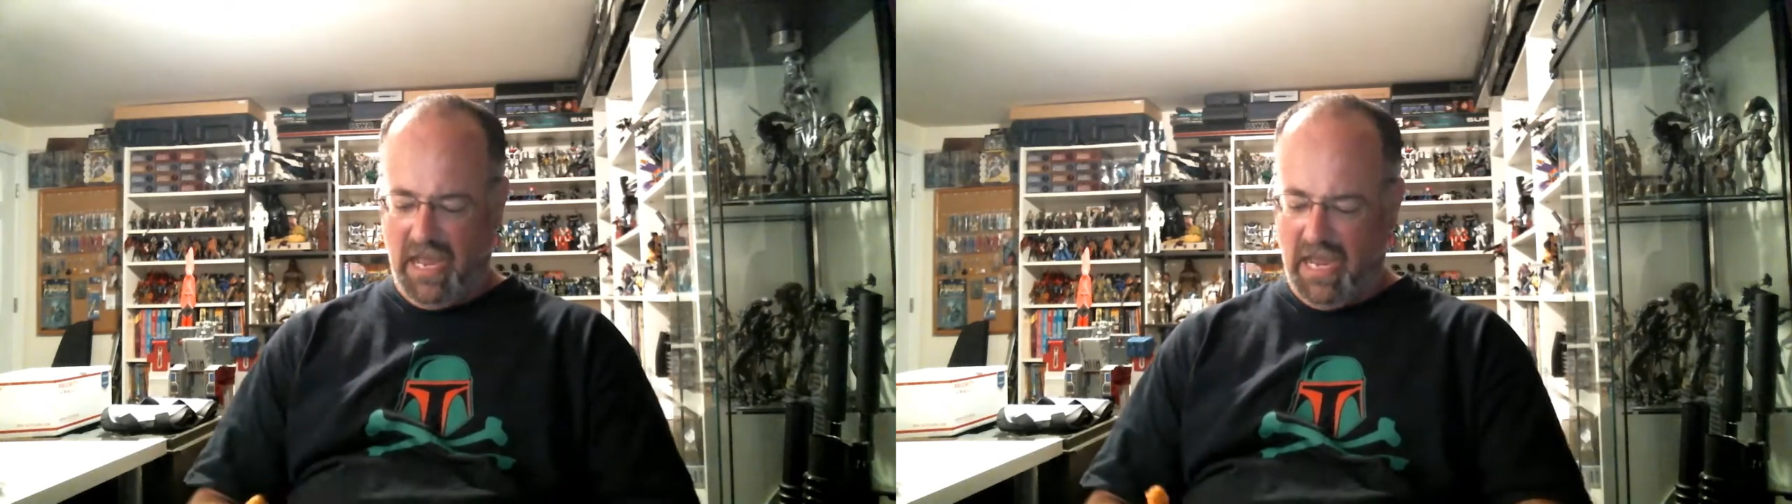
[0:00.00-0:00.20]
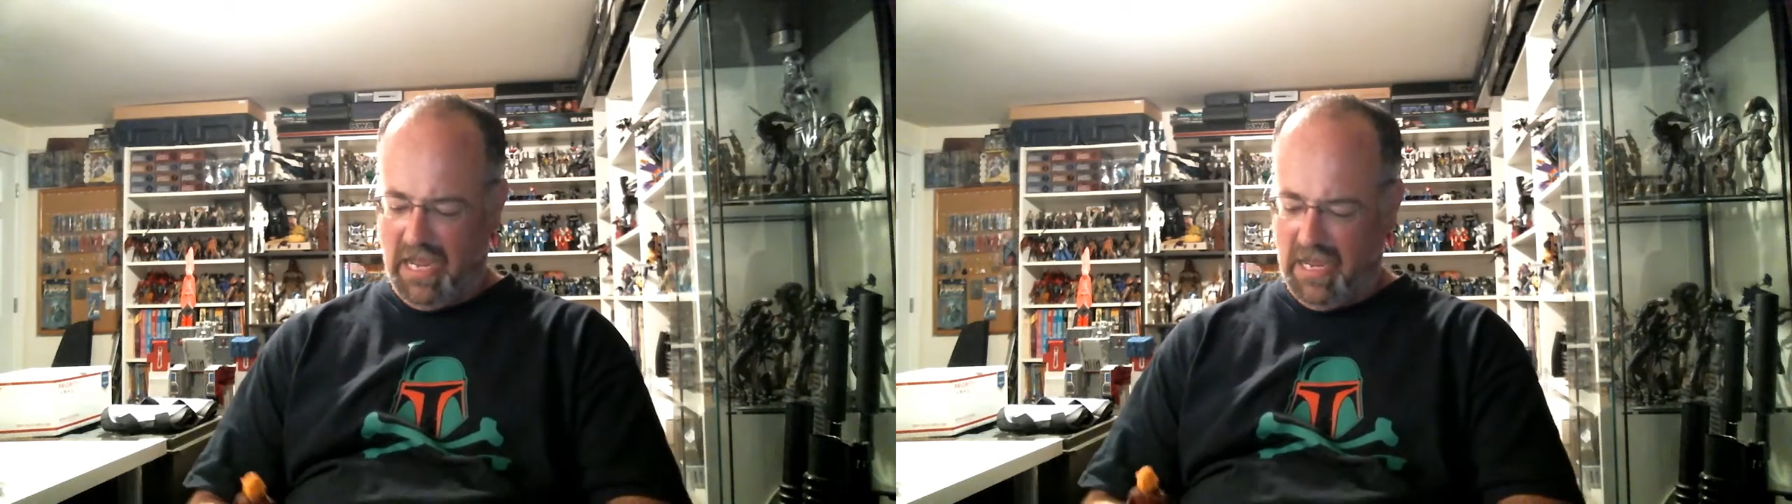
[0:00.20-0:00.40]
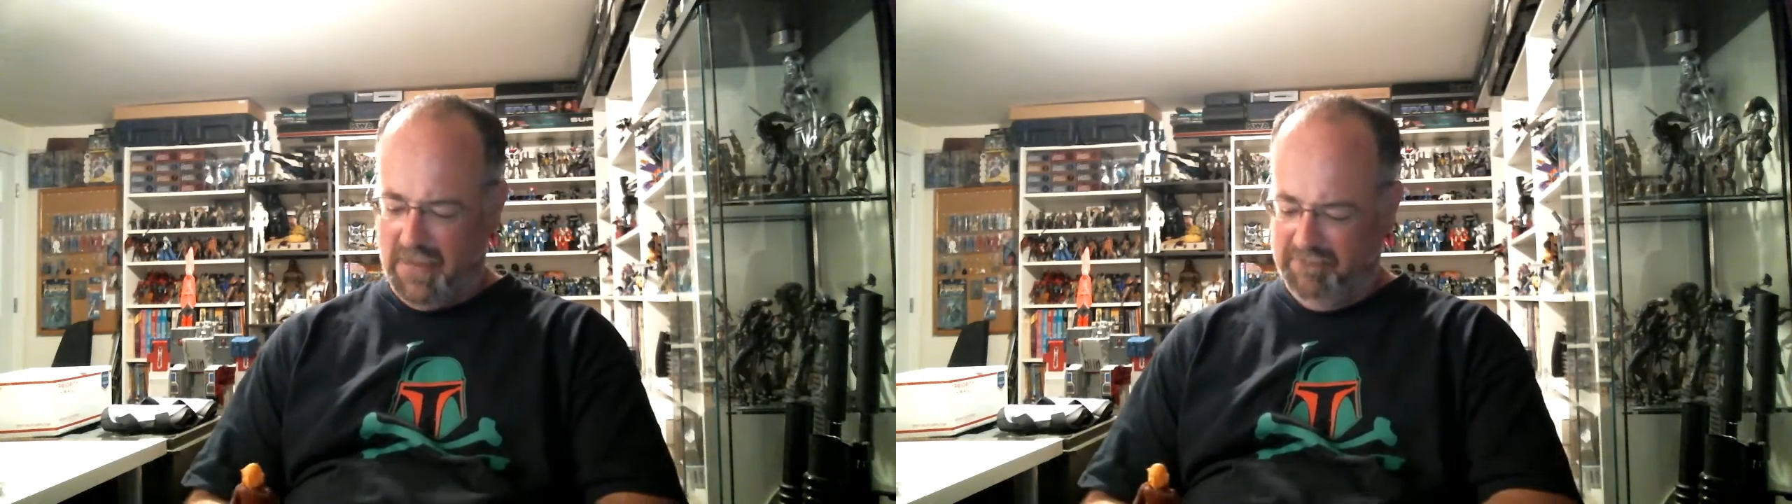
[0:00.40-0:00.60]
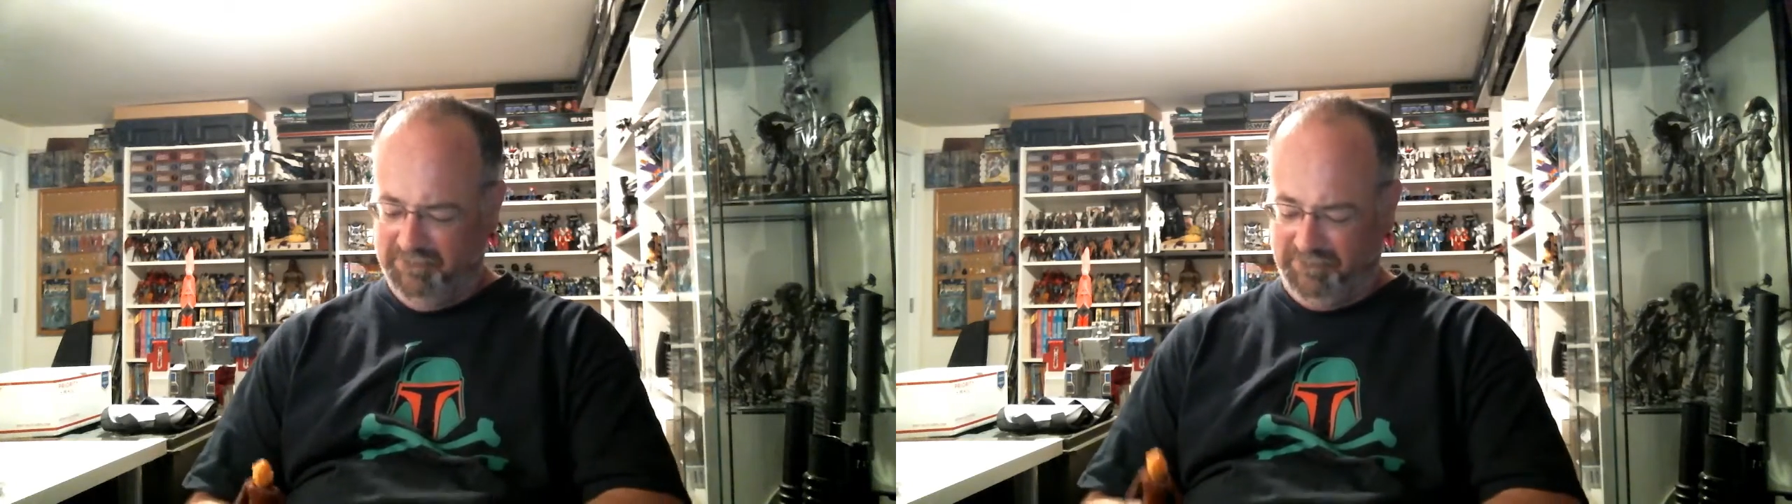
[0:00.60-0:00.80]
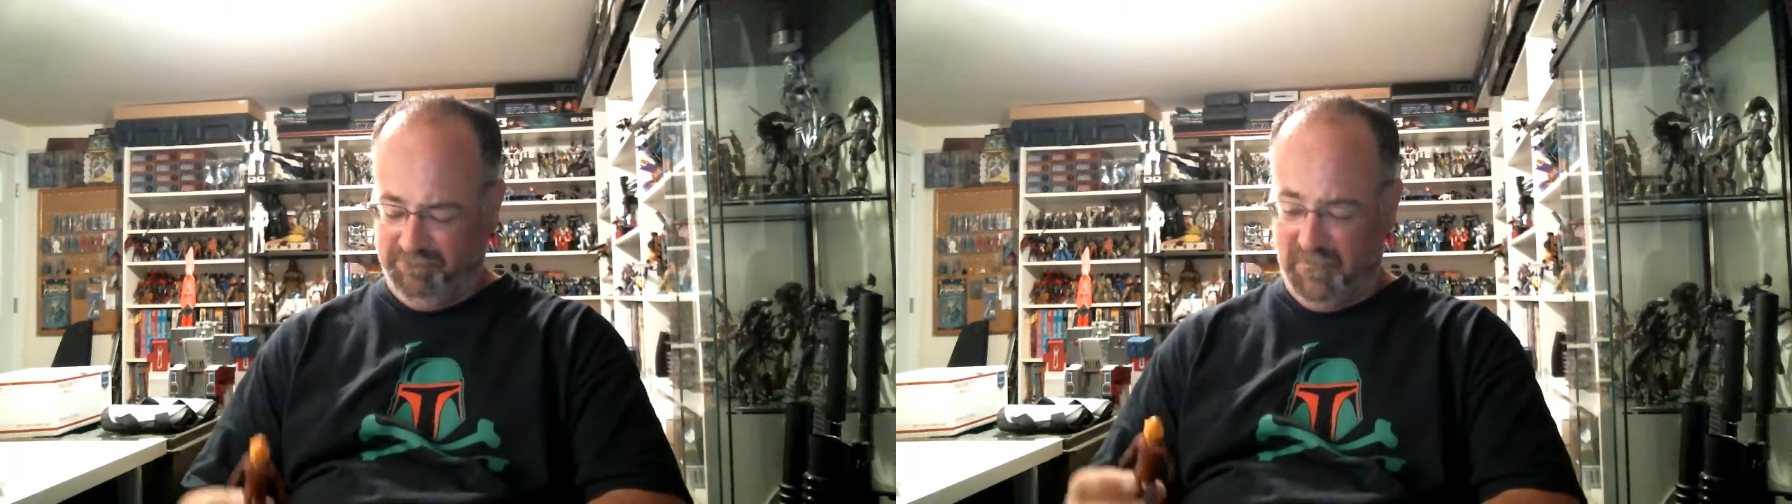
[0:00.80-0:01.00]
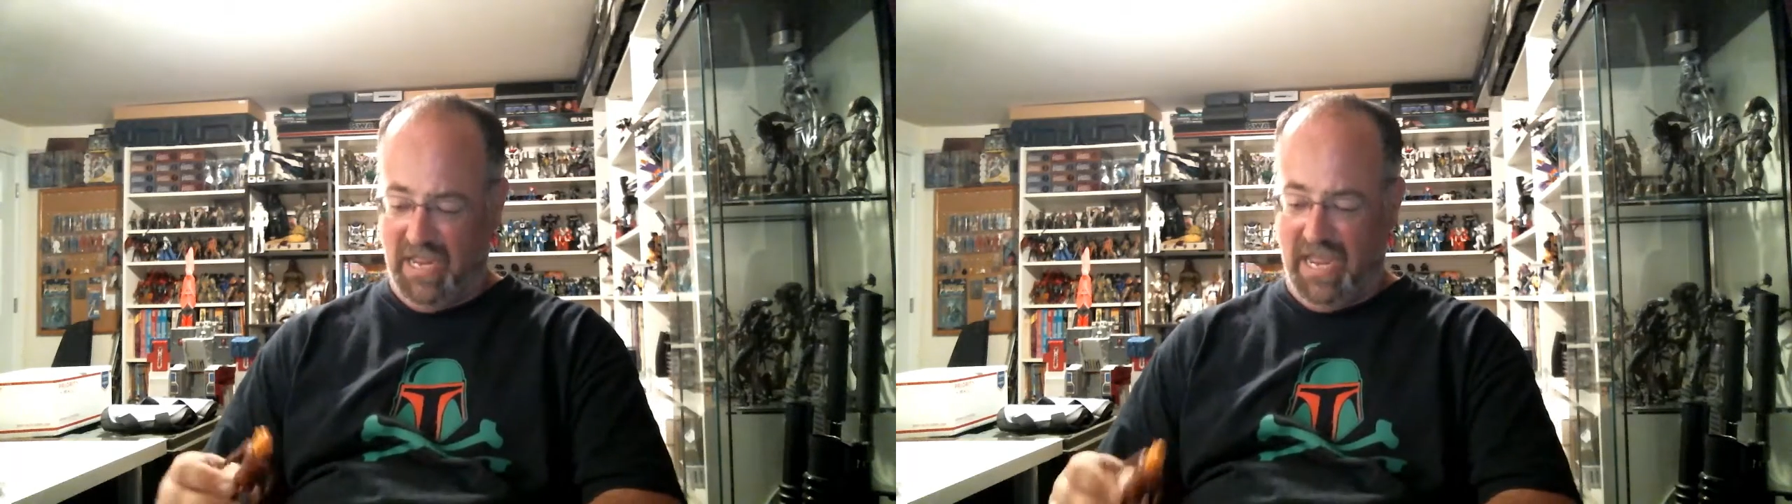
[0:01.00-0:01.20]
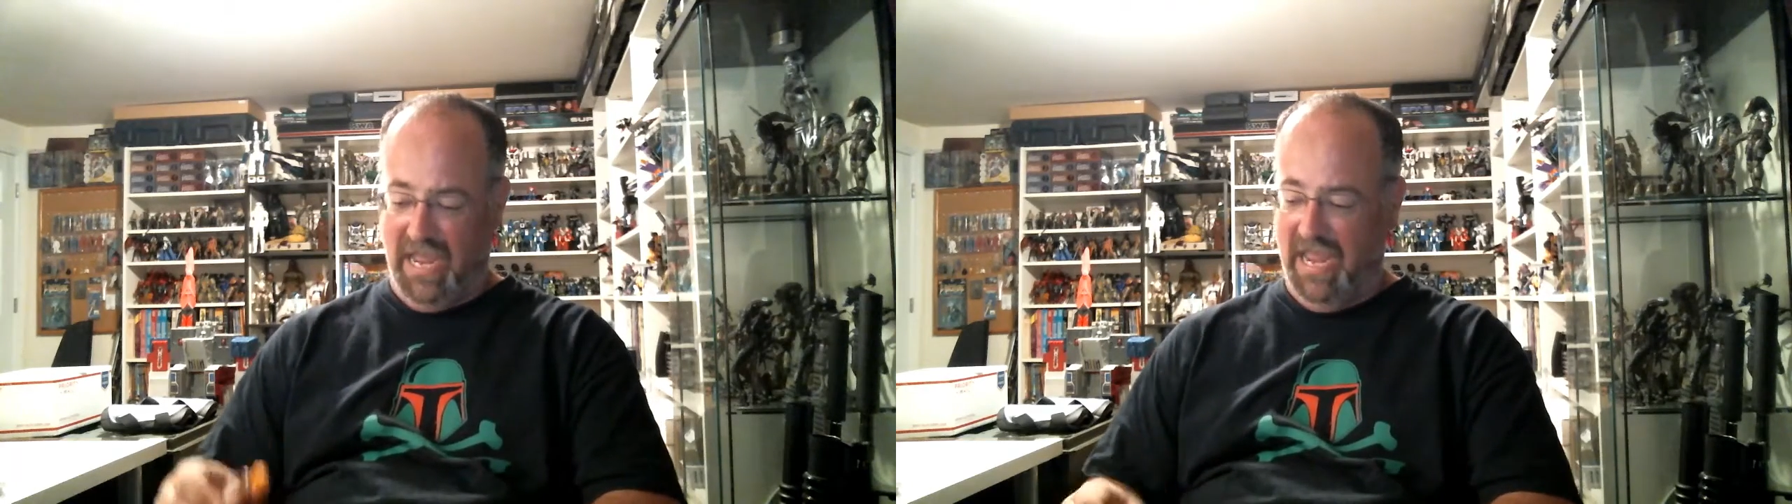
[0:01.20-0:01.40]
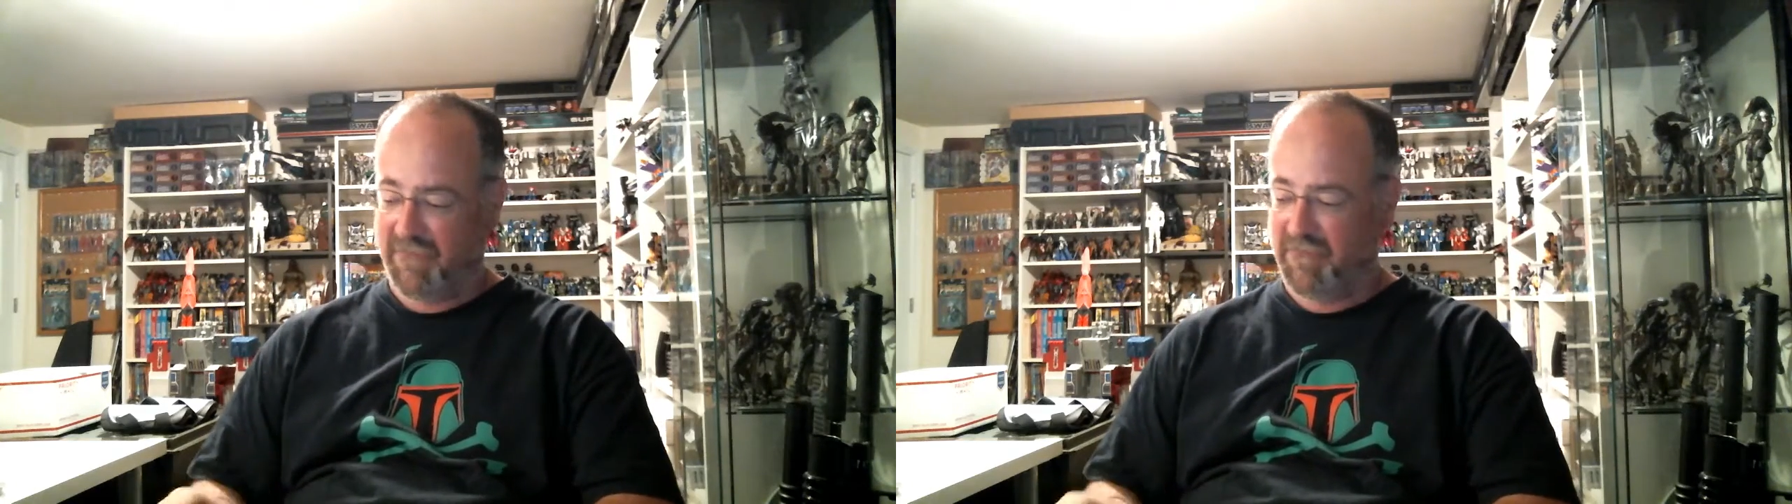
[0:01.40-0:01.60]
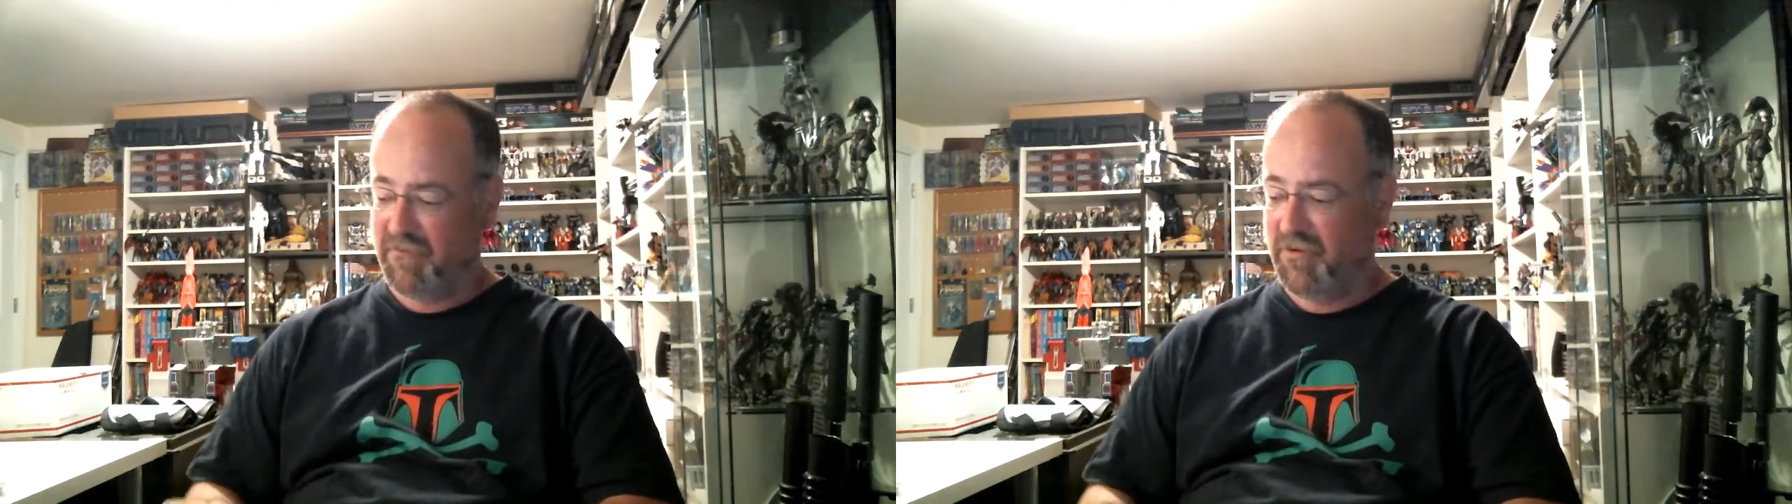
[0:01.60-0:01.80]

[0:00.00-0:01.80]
Um, I have